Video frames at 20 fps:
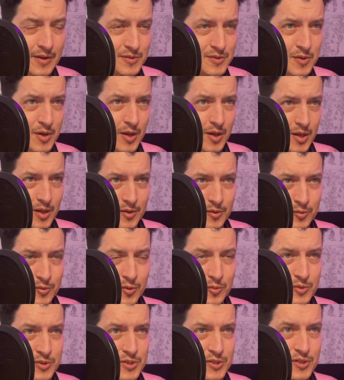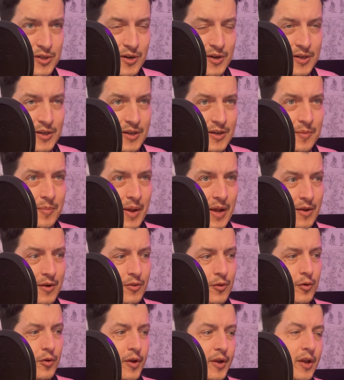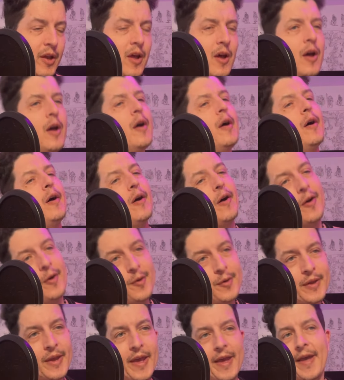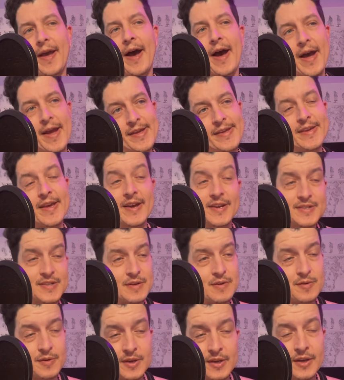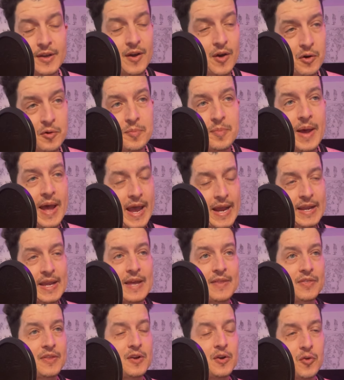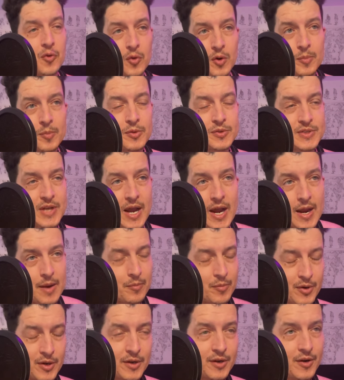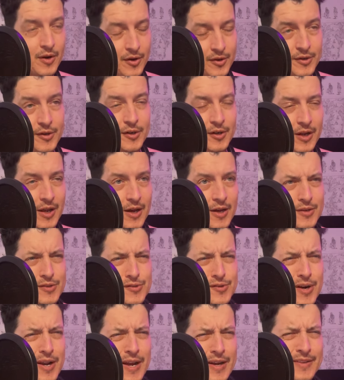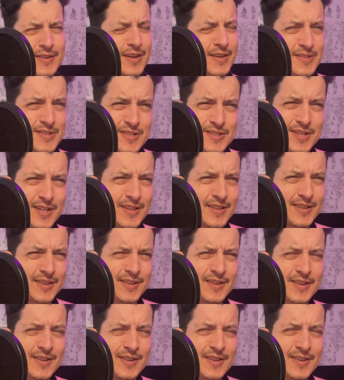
So I don't know what you're talking about. And they're like, okay, I guess you can go back at the normal time written on your contract. And it's just like,